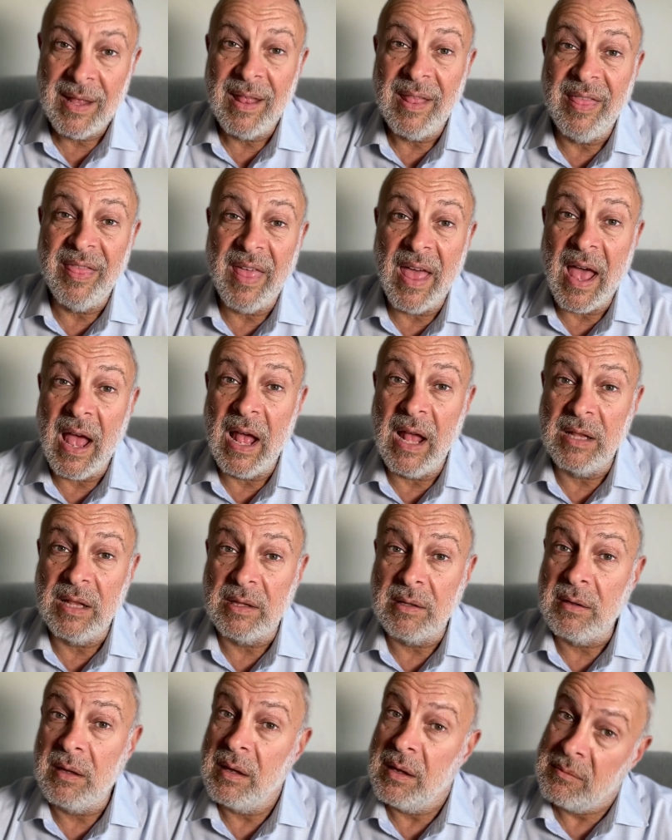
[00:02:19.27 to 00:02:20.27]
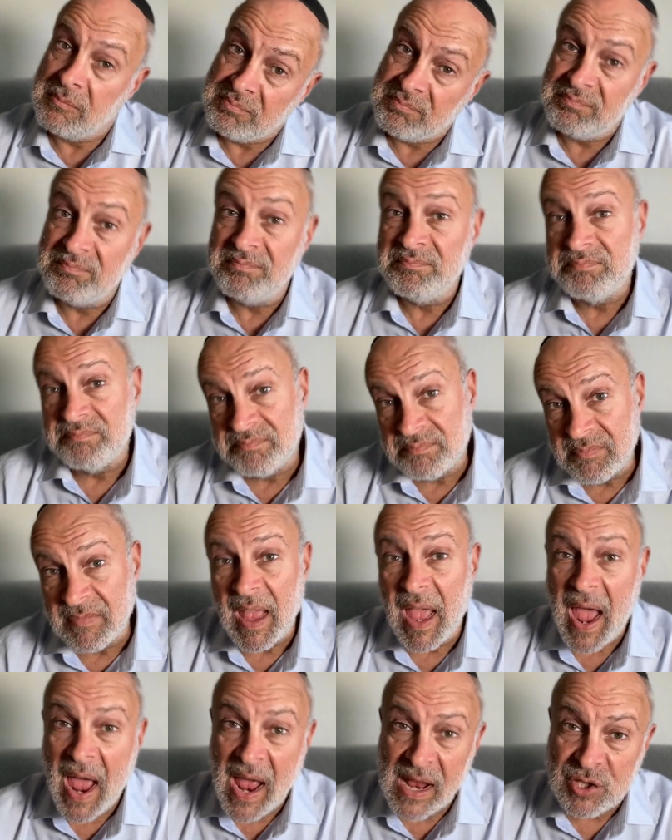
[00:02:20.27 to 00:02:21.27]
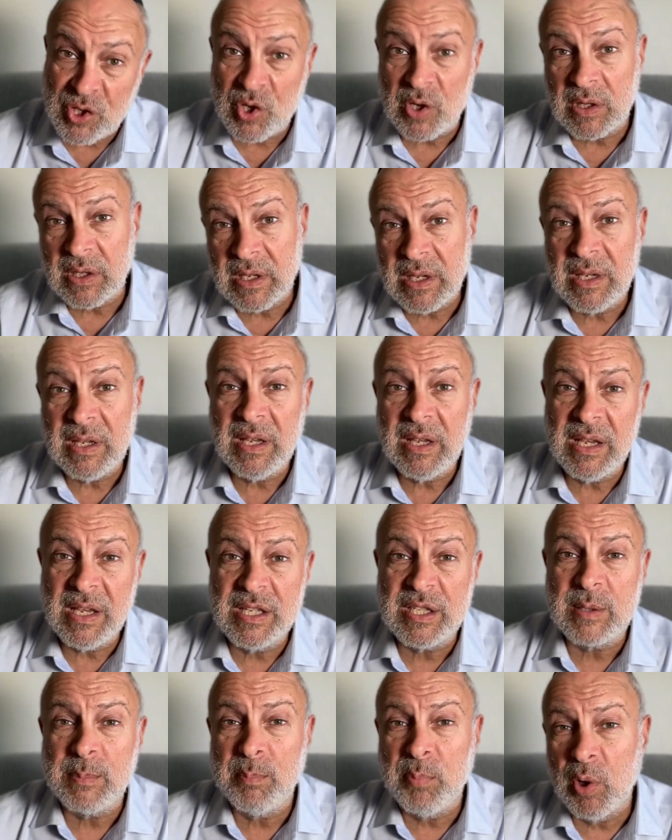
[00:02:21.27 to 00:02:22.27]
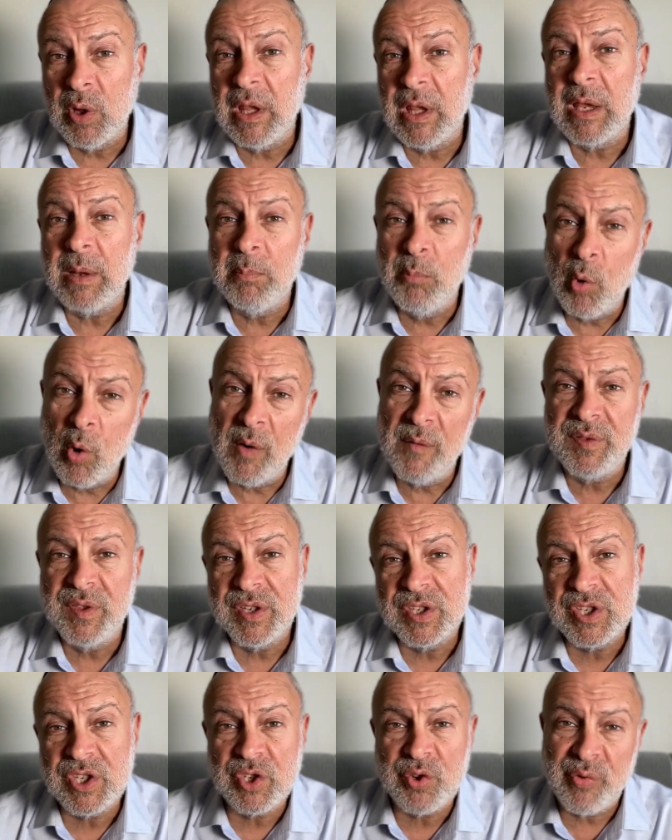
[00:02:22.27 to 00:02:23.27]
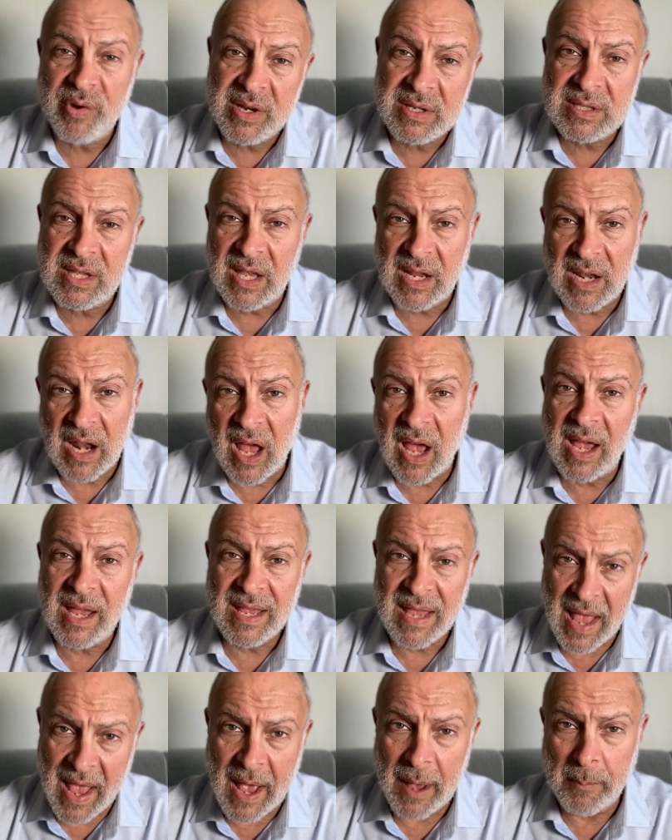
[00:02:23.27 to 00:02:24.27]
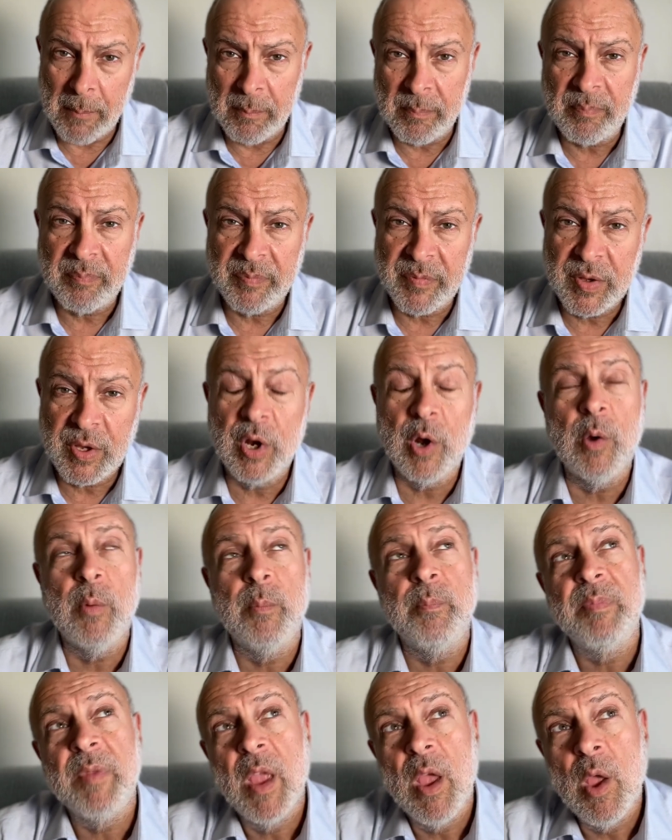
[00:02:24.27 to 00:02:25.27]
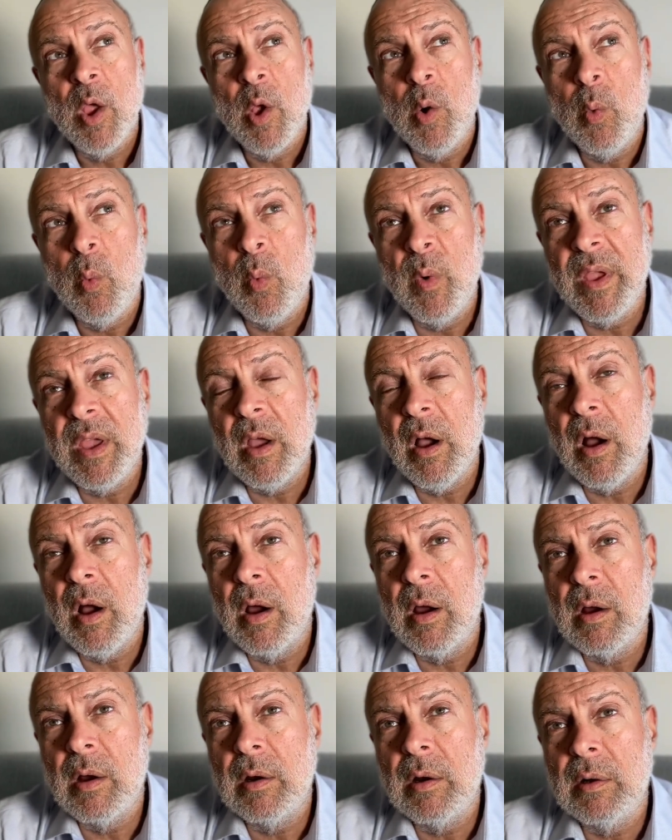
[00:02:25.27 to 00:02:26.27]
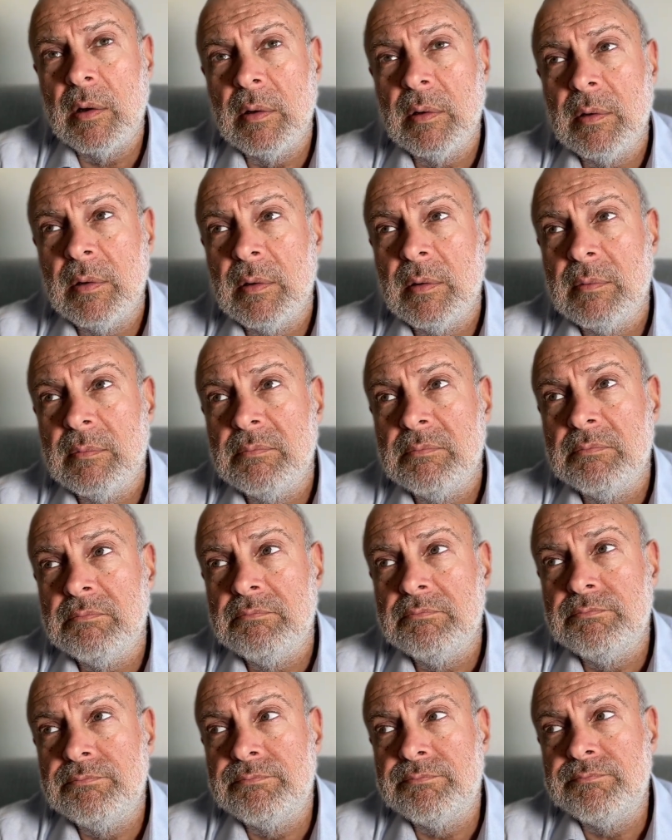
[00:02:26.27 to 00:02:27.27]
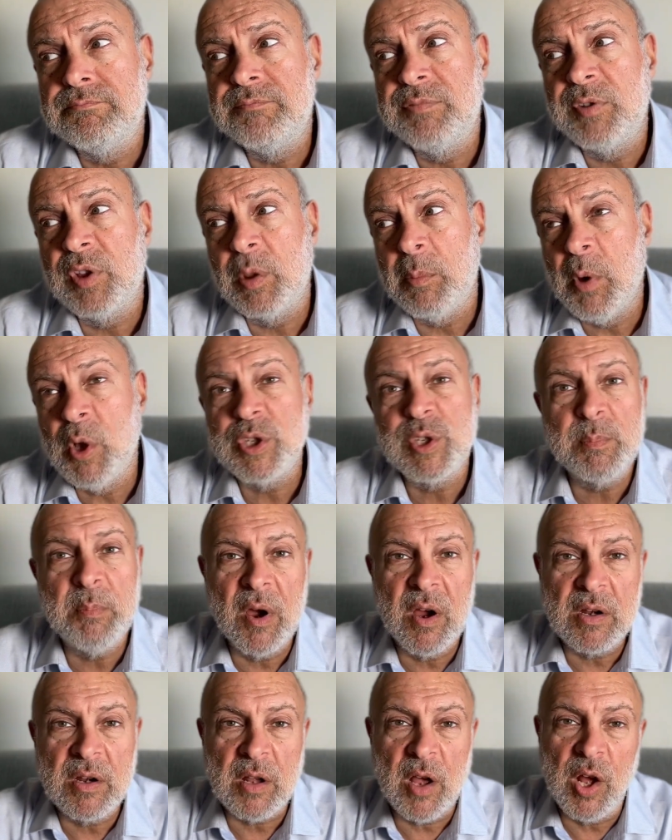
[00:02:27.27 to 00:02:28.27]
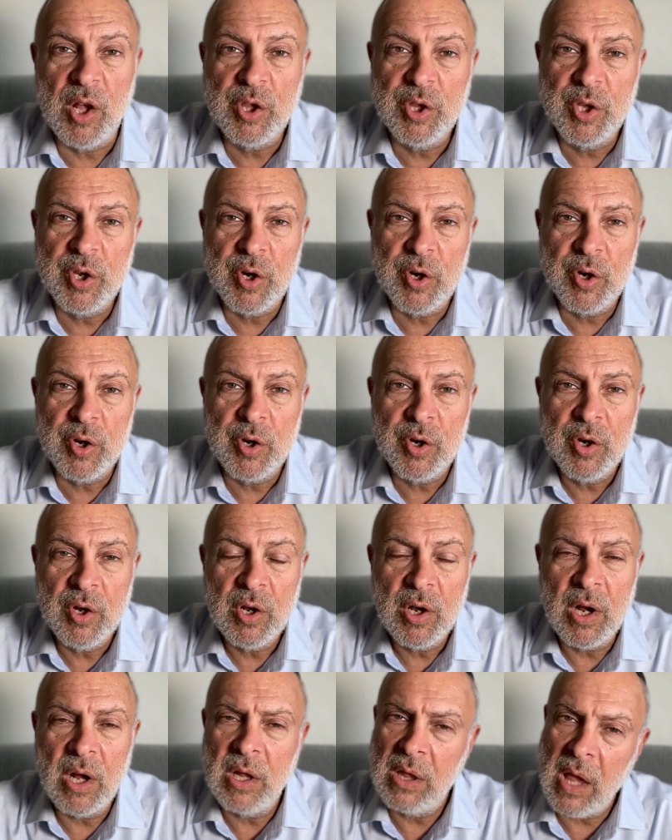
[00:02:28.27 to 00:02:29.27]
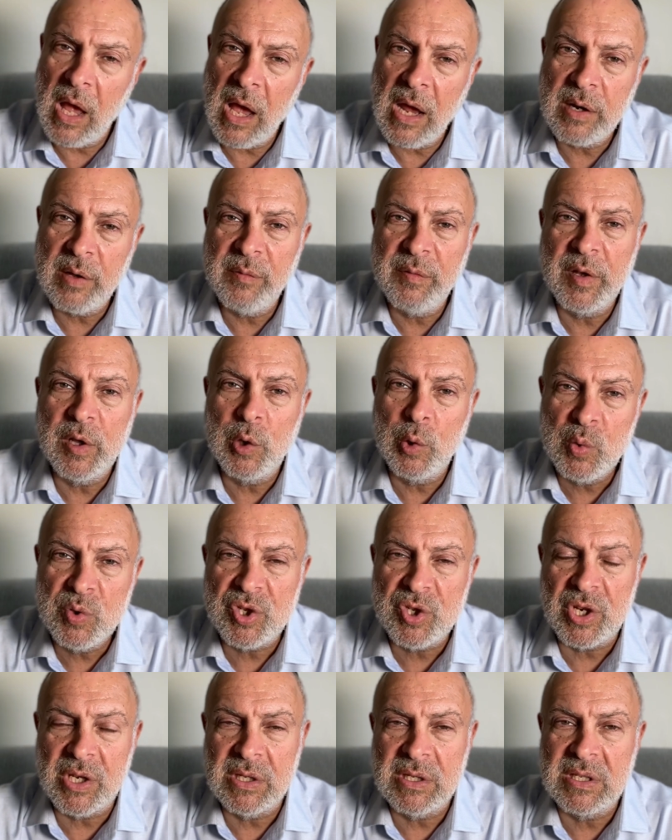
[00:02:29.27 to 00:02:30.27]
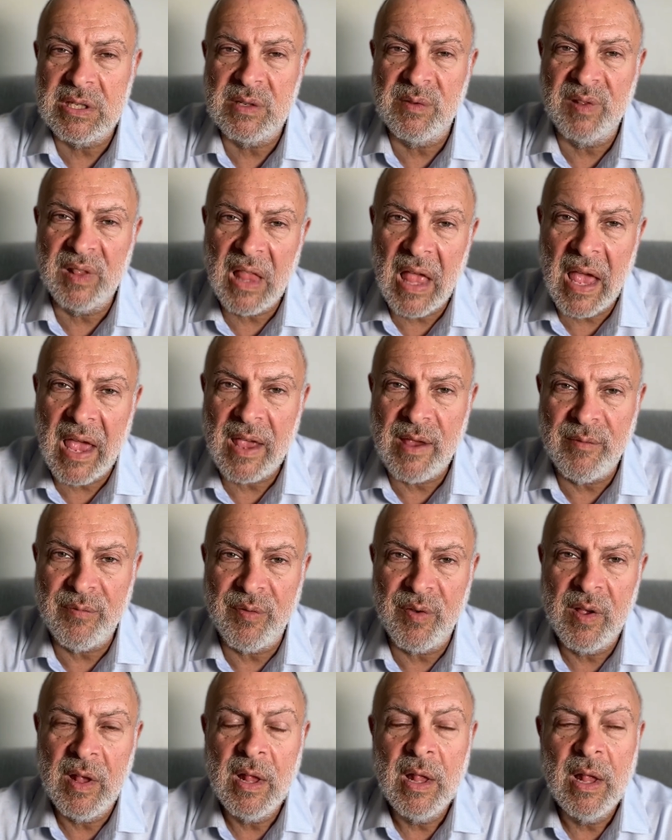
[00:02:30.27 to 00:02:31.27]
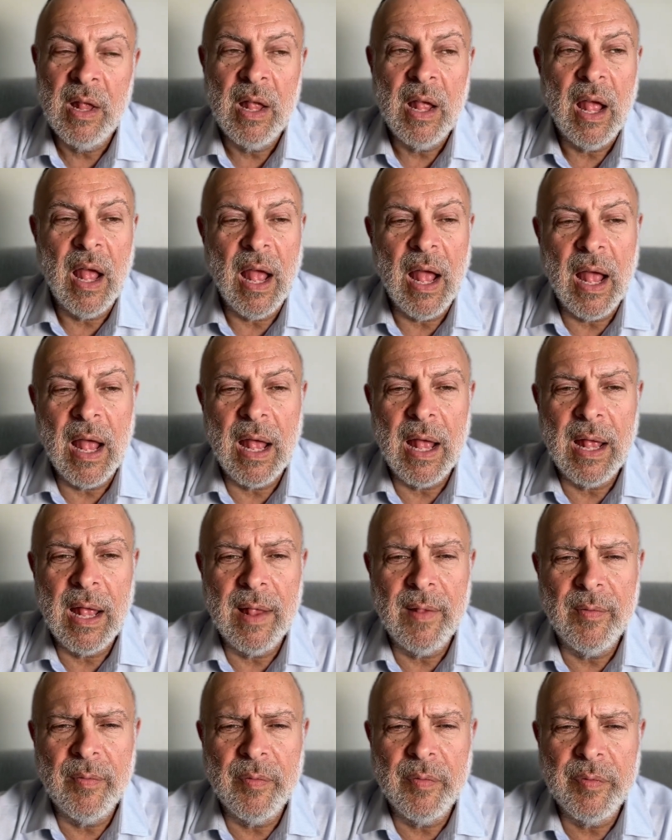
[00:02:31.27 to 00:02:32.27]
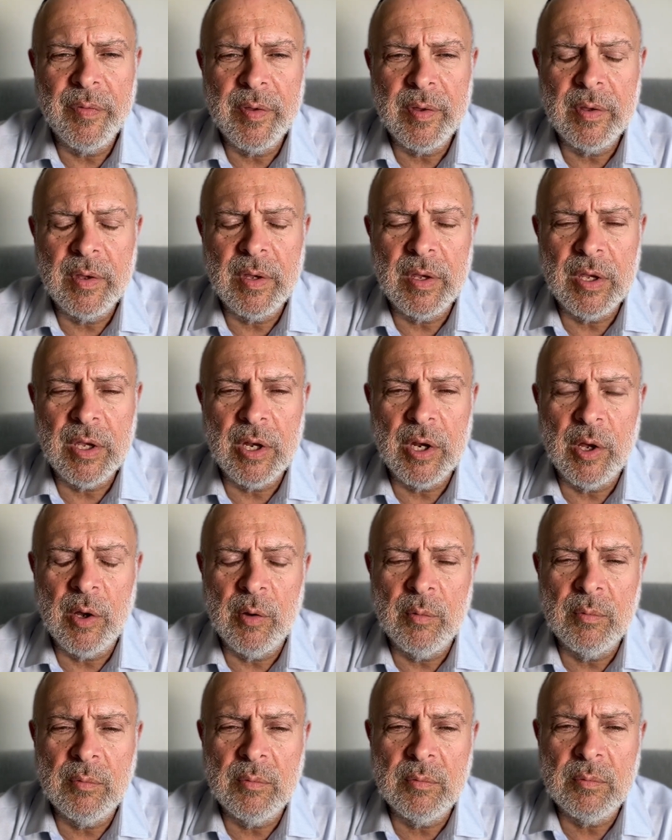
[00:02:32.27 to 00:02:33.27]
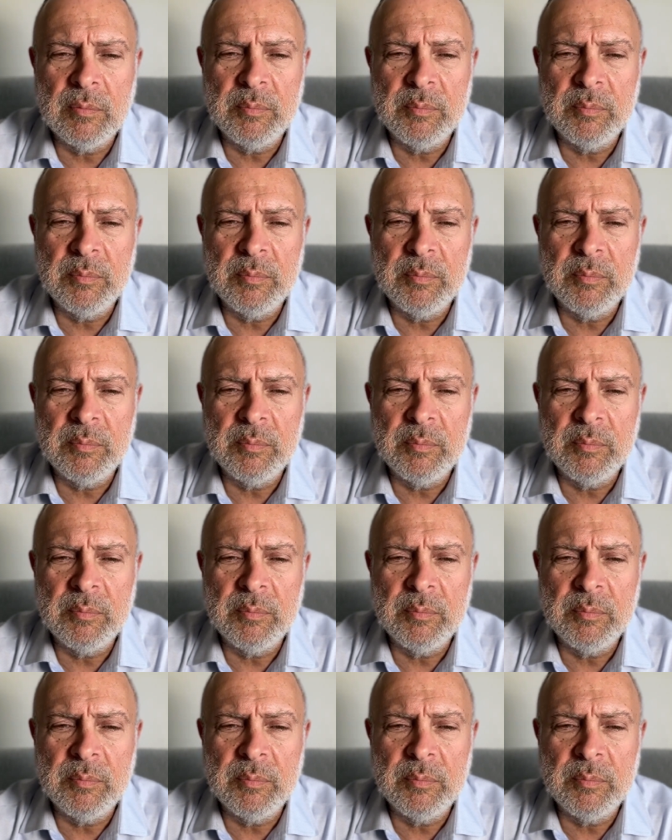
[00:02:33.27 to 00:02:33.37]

that actually is pulling more of the strings than I am. You know, we are for the most part, under a lot of illusions of life. And, you know,